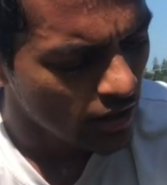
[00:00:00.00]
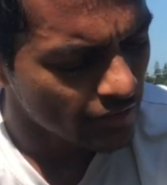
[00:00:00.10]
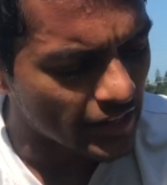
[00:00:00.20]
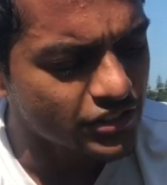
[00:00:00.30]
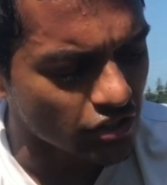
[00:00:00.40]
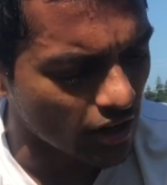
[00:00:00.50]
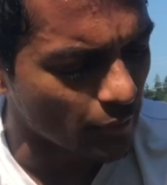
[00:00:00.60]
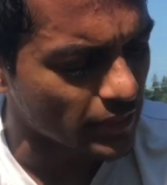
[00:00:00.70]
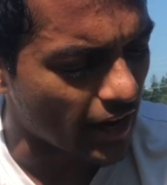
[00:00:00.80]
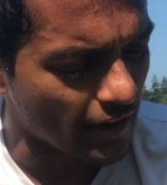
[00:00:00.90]
They'd start
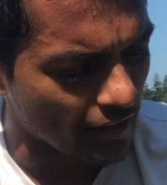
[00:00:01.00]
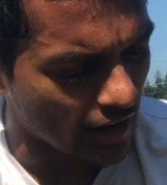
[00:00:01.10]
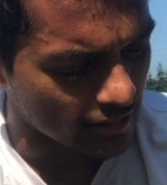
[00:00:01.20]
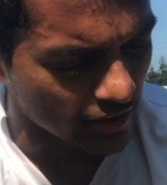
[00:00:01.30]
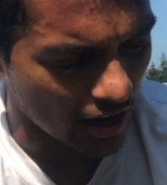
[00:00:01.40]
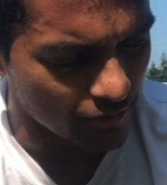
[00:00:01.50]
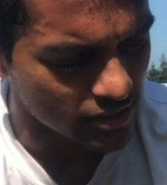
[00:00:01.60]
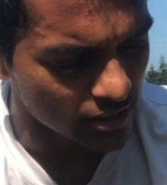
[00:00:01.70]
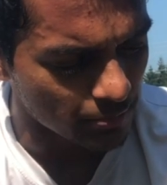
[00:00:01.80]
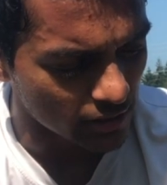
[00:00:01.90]
with that and then I think
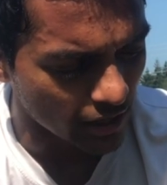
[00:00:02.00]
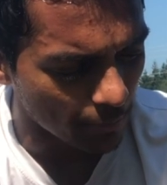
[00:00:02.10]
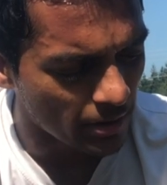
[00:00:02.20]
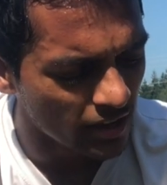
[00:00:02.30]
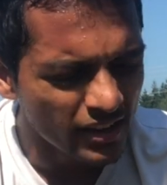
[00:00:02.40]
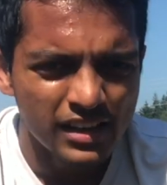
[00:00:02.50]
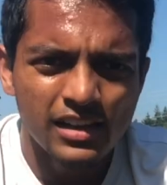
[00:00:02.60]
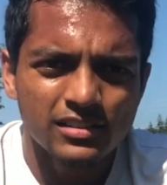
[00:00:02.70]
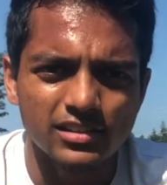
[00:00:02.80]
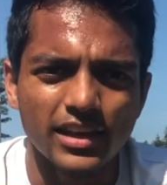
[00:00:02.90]
obviously build up
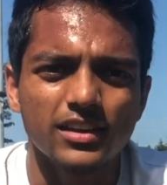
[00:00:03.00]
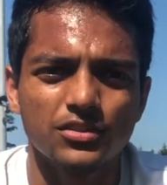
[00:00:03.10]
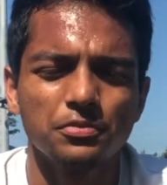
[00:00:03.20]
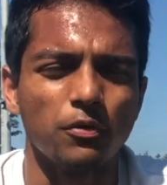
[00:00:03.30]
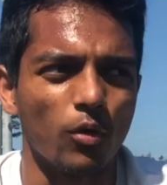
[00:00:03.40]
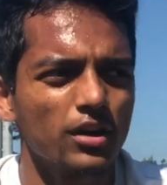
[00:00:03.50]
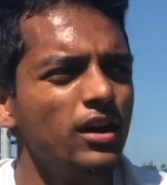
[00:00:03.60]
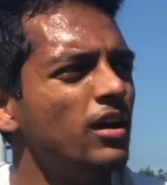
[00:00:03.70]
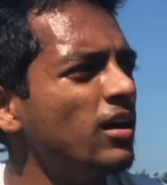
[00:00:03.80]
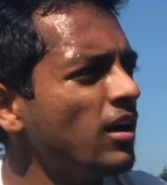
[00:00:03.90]
till they could do 4.
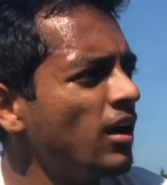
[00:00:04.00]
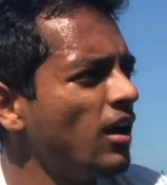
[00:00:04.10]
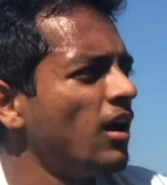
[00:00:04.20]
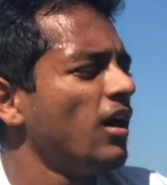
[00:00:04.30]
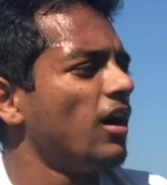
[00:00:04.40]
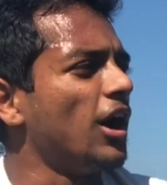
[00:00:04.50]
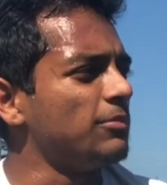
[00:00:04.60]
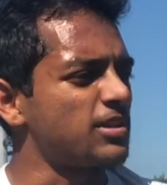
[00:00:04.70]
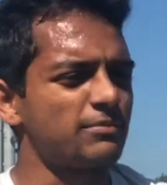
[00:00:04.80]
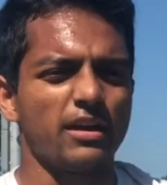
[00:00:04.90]

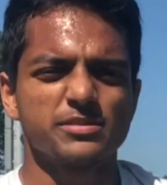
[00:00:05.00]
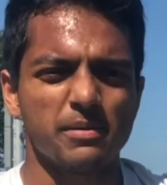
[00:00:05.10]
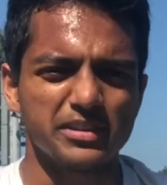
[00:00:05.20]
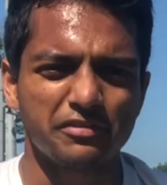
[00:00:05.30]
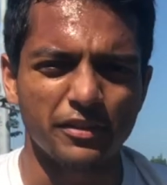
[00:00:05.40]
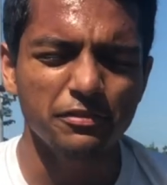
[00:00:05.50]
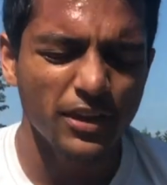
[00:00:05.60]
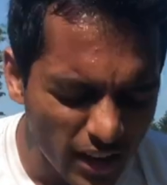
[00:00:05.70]
Sometimes maybe a 5th.